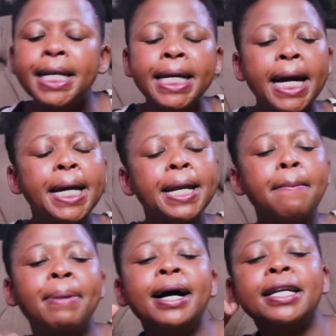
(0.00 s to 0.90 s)
nikaenda
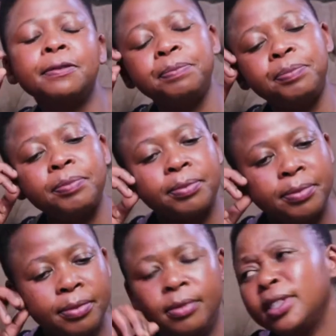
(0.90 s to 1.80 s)
pale.
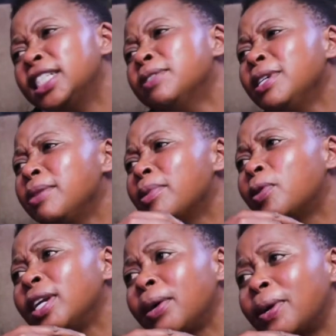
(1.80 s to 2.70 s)
Mimi
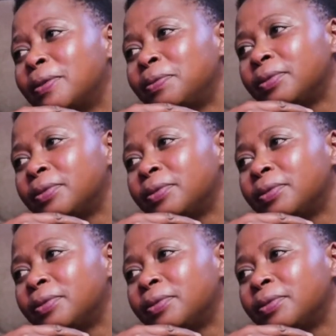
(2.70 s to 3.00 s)
nimeolewa.